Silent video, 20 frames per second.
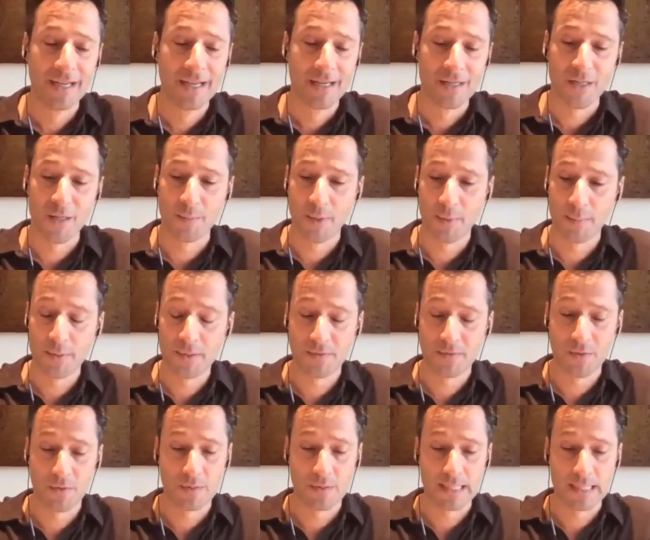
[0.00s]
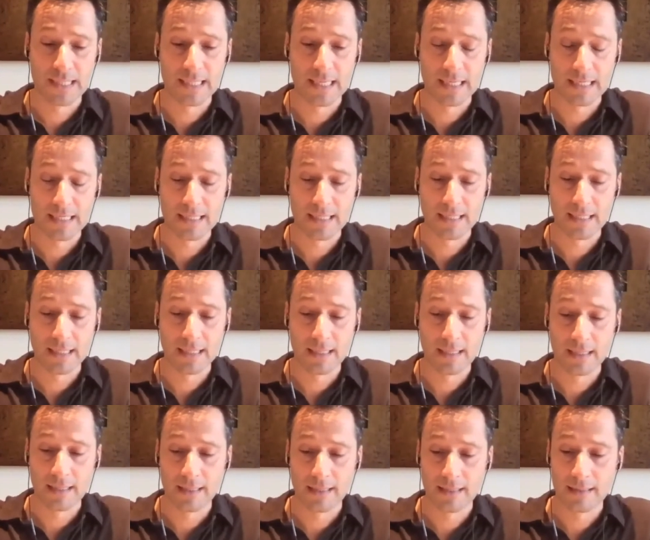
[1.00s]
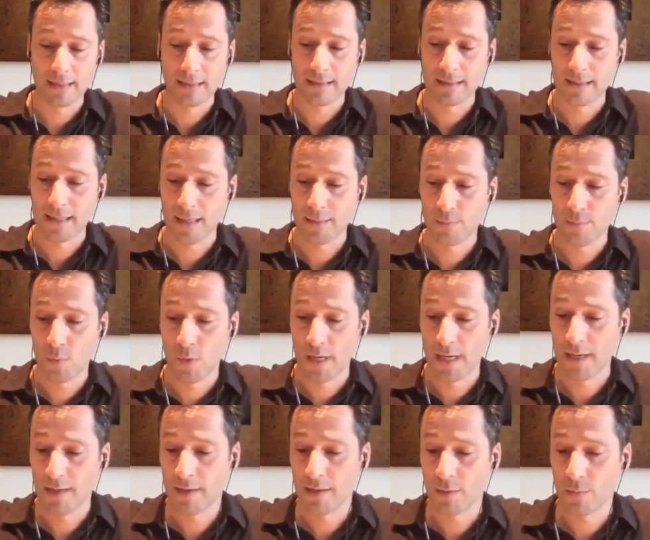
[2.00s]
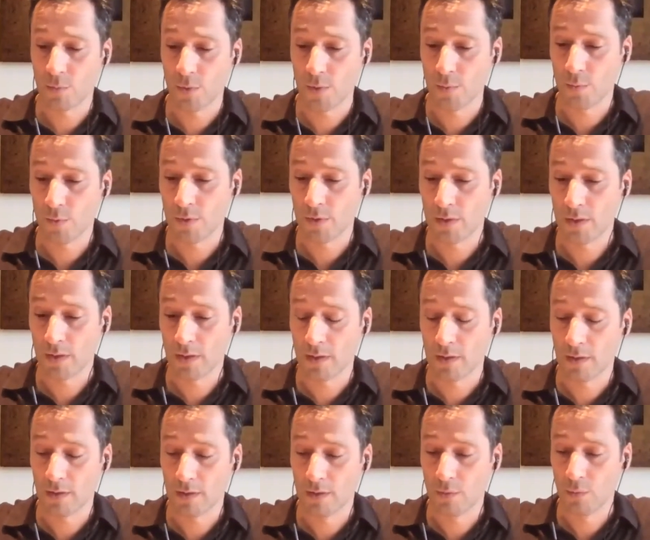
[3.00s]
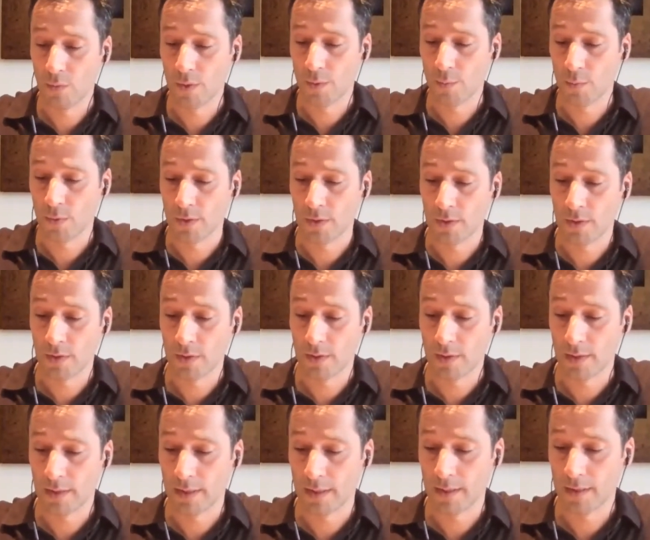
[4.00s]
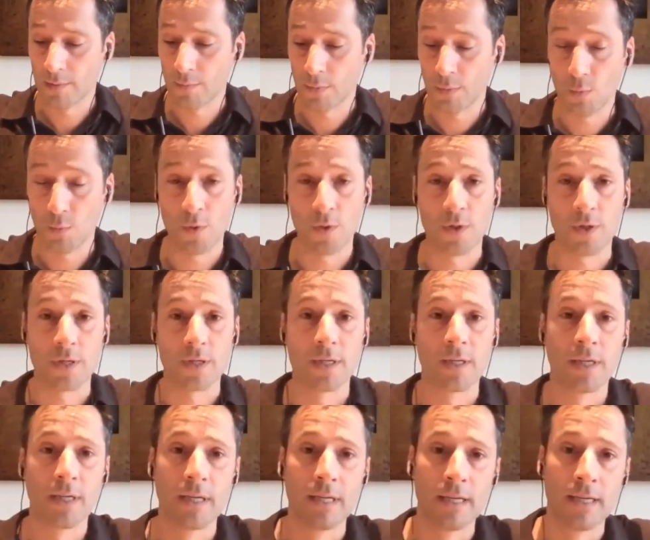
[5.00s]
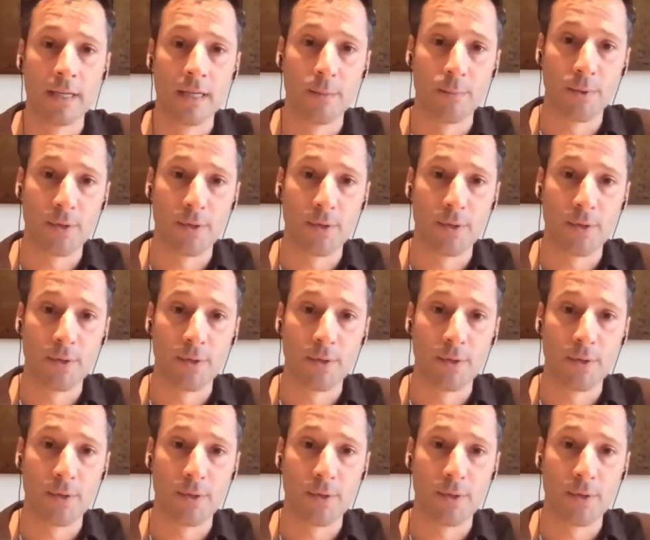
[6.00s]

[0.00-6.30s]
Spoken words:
So the purpose, of course, is that the same way that we will reward the